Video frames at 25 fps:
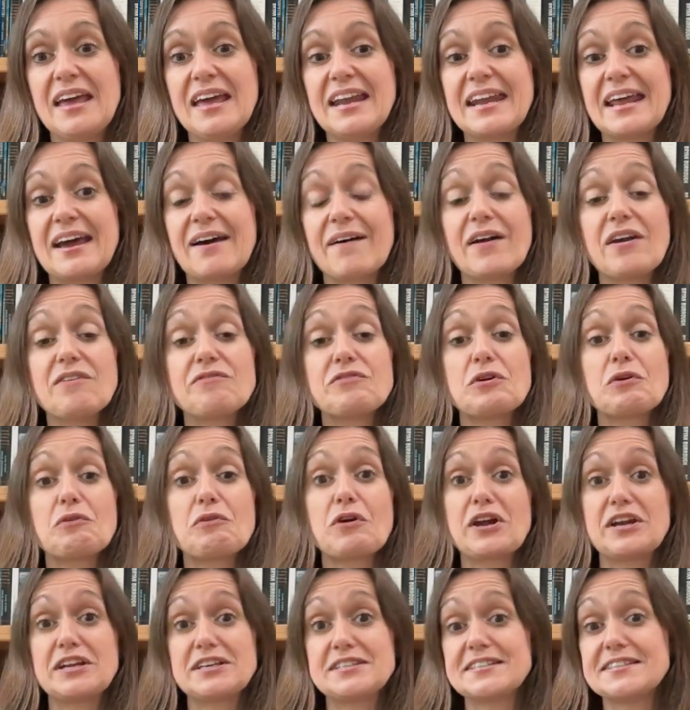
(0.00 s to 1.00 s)
Now, if you're
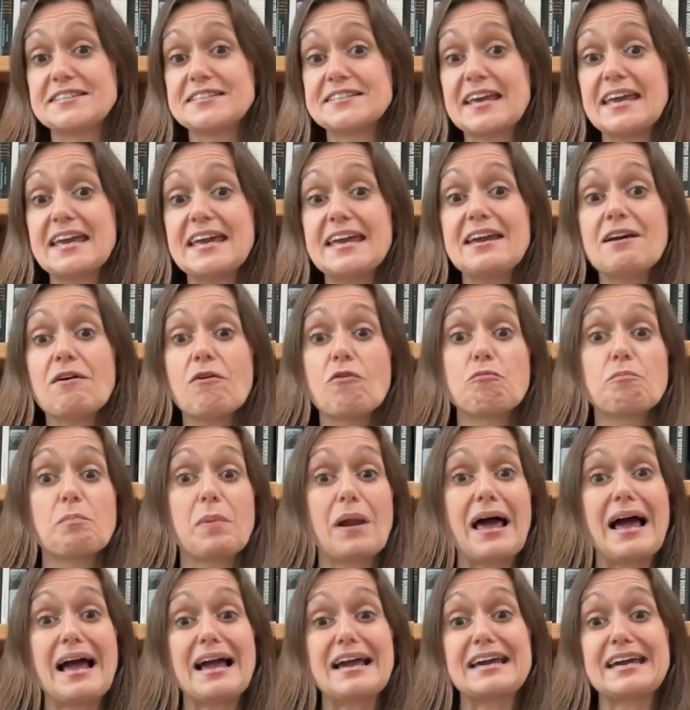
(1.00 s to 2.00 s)
in a sea of
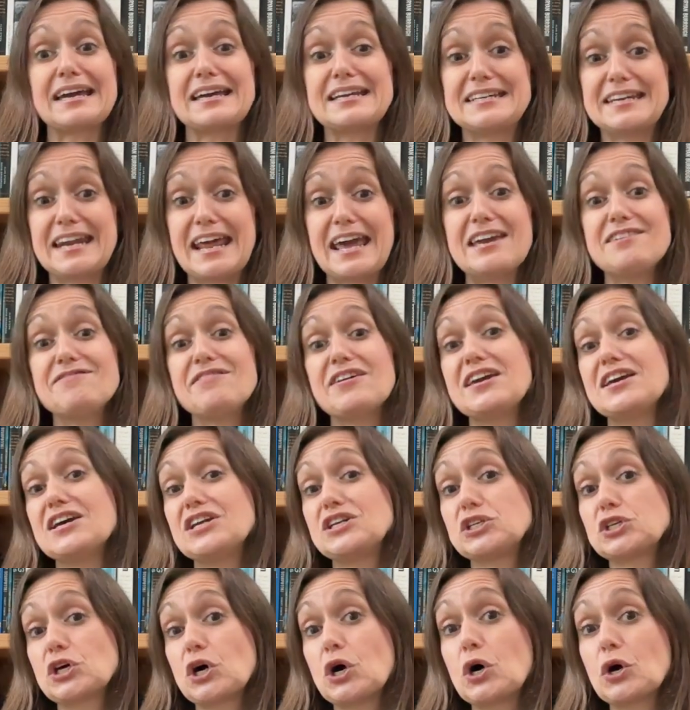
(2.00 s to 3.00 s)
black, navy,
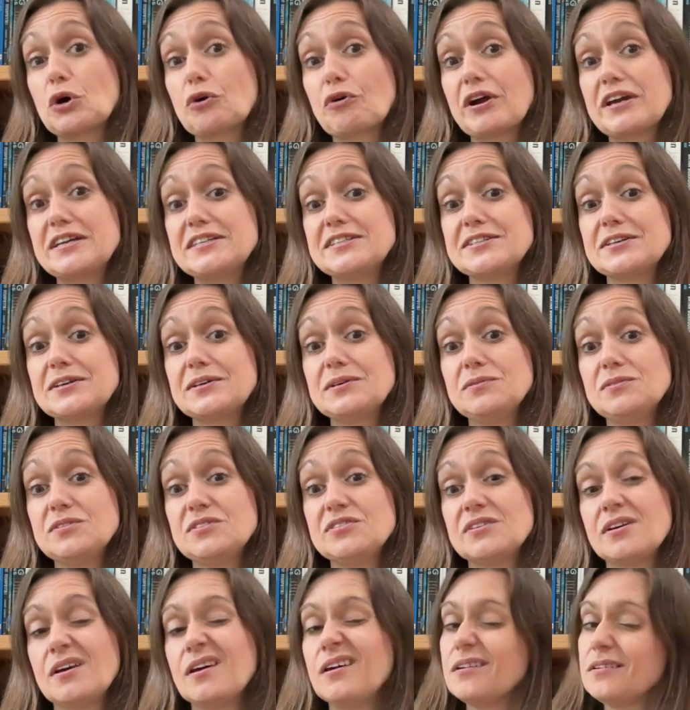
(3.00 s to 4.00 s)
and dark grey
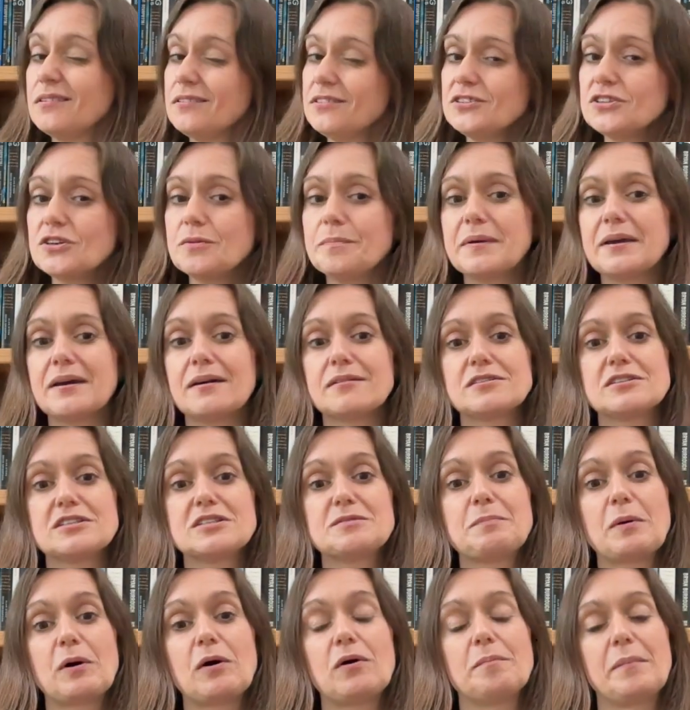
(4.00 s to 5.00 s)
suits, you should be able to
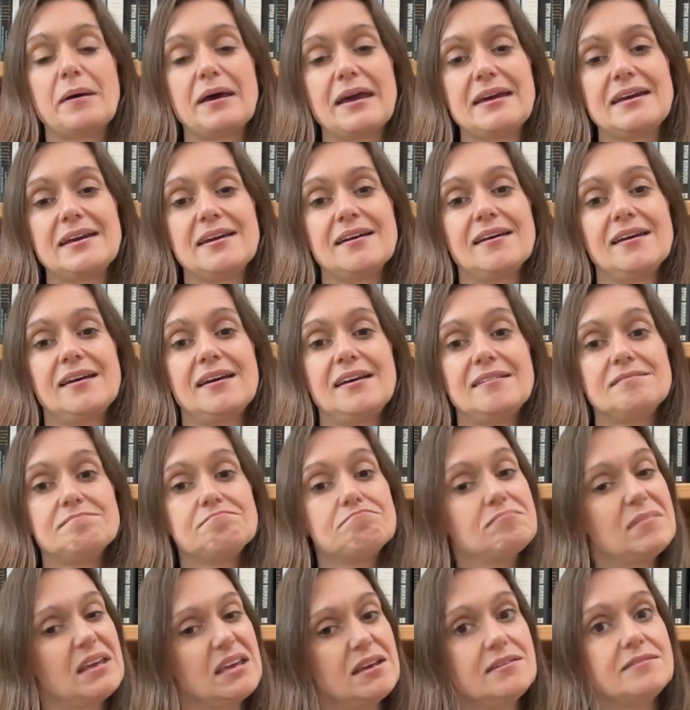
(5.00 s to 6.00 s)
spot me,
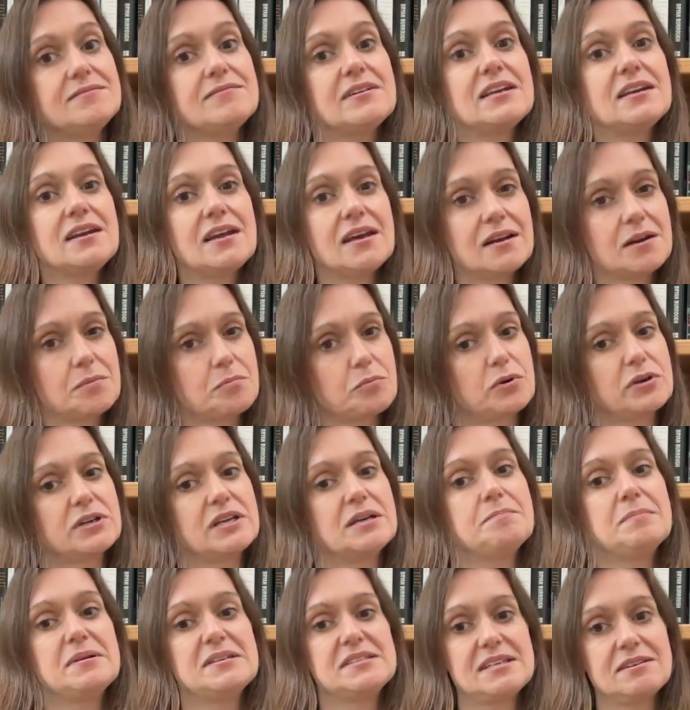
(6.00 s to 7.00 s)
even in a pretty
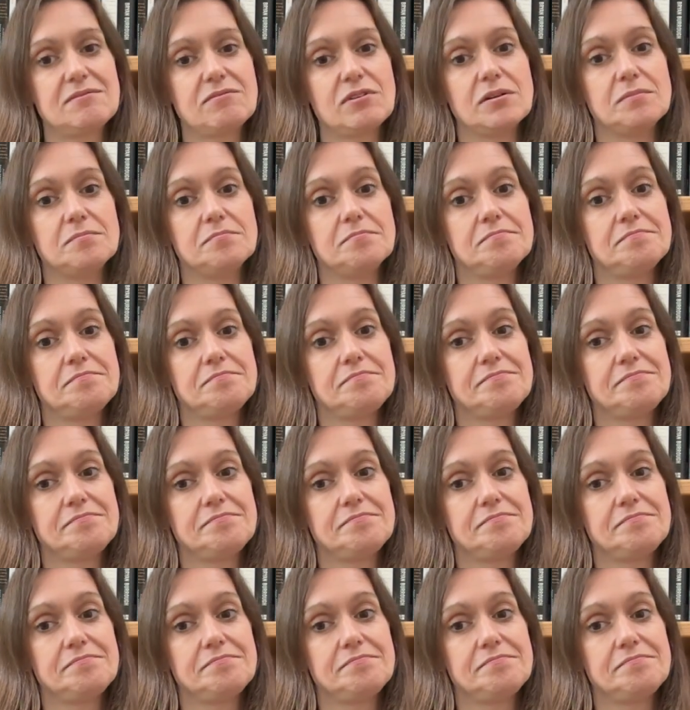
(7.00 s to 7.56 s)
busy room.